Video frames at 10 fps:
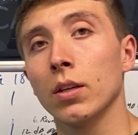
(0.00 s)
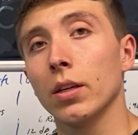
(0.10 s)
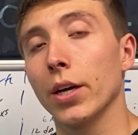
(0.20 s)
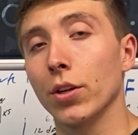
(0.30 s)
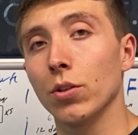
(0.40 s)

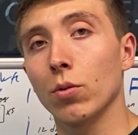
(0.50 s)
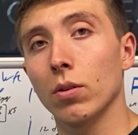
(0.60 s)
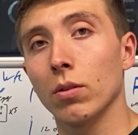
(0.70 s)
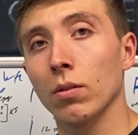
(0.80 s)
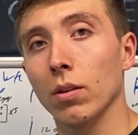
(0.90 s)
I know you
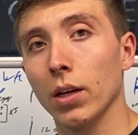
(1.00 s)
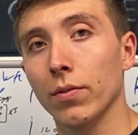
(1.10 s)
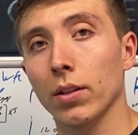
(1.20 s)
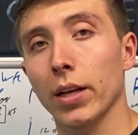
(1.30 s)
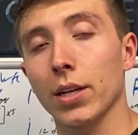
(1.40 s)
all loved
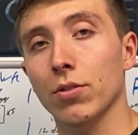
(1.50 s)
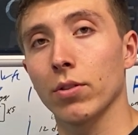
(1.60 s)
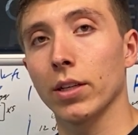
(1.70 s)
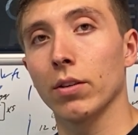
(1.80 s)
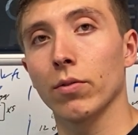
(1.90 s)
the last
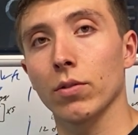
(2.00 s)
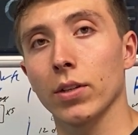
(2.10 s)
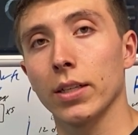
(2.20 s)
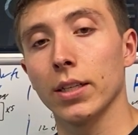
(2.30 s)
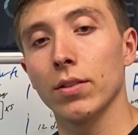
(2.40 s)
running intervals I
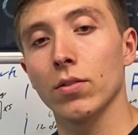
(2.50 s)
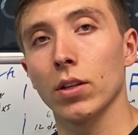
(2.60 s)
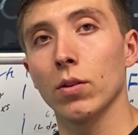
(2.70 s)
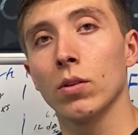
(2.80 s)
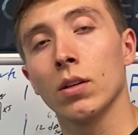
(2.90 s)
did,
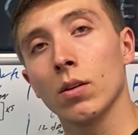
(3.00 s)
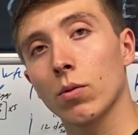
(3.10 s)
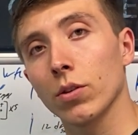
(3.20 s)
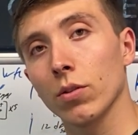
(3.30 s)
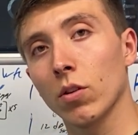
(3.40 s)
so
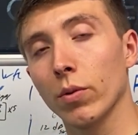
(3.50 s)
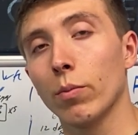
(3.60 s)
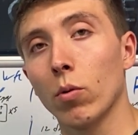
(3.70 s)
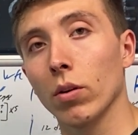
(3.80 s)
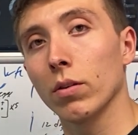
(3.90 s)
we're gonna do a little bit
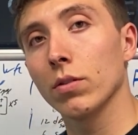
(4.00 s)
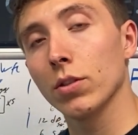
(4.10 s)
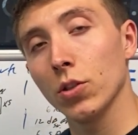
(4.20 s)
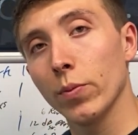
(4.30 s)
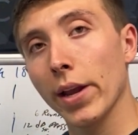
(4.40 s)
more.
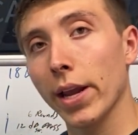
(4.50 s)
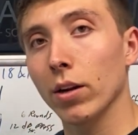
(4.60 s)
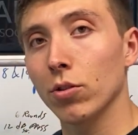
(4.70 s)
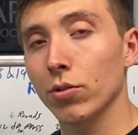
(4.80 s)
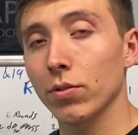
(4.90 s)

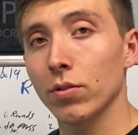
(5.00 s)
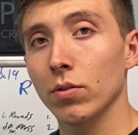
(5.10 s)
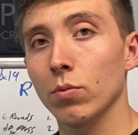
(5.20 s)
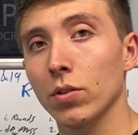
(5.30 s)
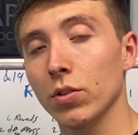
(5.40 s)
2x800s
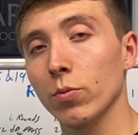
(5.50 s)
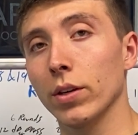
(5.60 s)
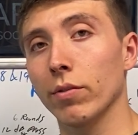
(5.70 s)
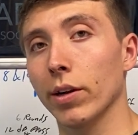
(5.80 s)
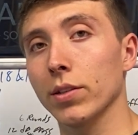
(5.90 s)
with 2
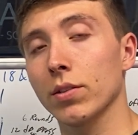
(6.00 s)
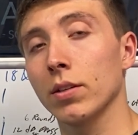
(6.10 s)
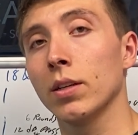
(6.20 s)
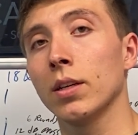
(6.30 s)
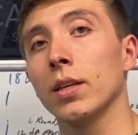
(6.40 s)
minute rest
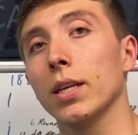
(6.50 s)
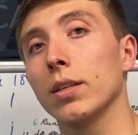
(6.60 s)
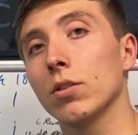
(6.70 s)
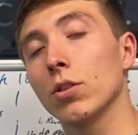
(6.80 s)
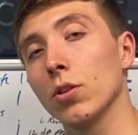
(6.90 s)

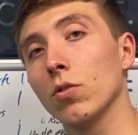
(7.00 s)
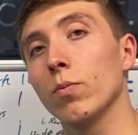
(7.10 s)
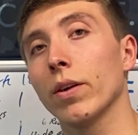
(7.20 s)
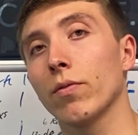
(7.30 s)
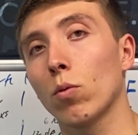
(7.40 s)
into
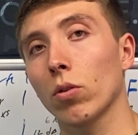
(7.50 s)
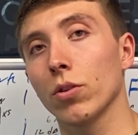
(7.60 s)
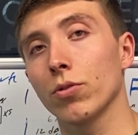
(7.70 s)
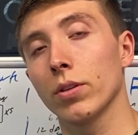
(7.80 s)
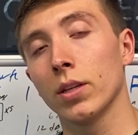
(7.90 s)

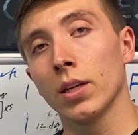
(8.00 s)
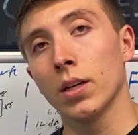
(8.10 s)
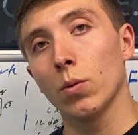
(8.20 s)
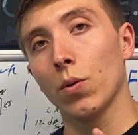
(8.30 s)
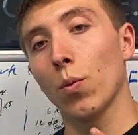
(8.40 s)
2x400
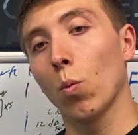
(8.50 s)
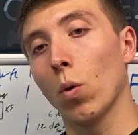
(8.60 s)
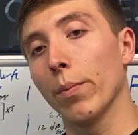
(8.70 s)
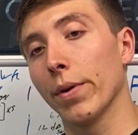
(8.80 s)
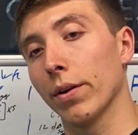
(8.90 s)
with
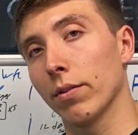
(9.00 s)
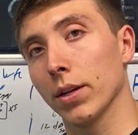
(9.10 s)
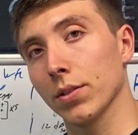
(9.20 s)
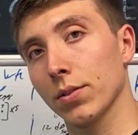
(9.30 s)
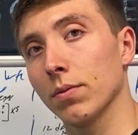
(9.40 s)
1 minute
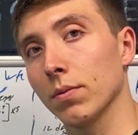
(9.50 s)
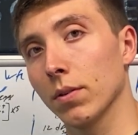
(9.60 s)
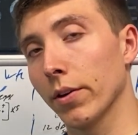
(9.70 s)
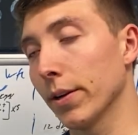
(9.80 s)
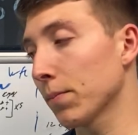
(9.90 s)
rest,
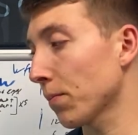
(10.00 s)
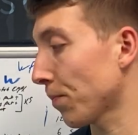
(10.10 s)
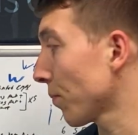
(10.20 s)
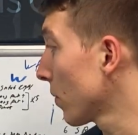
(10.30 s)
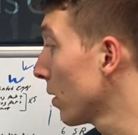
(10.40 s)
all right?
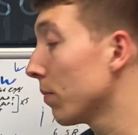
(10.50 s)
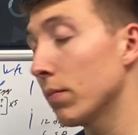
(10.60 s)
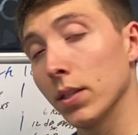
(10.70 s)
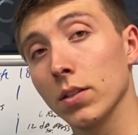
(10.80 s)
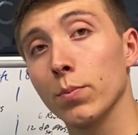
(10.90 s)

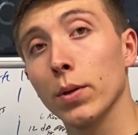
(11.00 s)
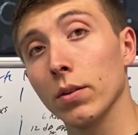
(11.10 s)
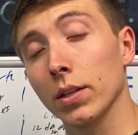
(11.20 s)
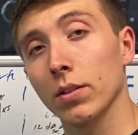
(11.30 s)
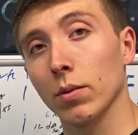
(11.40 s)
This is
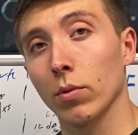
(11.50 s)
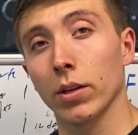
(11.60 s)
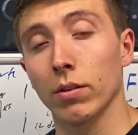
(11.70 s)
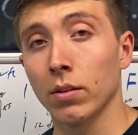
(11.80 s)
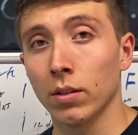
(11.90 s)
building
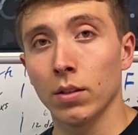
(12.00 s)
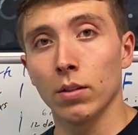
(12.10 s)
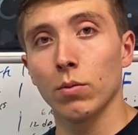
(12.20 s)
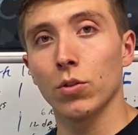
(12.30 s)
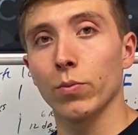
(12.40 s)
somewhere,
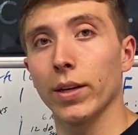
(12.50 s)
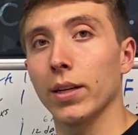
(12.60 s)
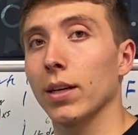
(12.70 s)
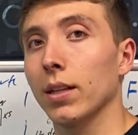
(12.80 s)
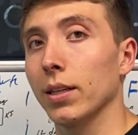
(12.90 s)
which you might
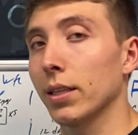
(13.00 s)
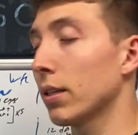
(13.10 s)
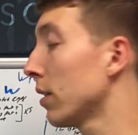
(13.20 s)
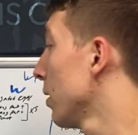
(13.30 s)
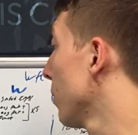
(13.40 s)
not like,
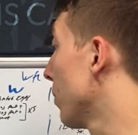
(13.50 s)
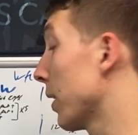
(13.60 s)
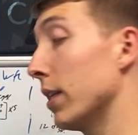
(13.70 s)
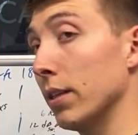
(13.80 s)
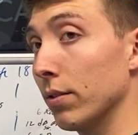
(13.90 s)
but
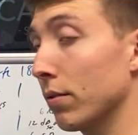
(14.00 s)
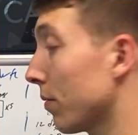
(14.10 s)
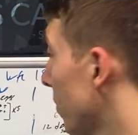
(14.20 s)
it is.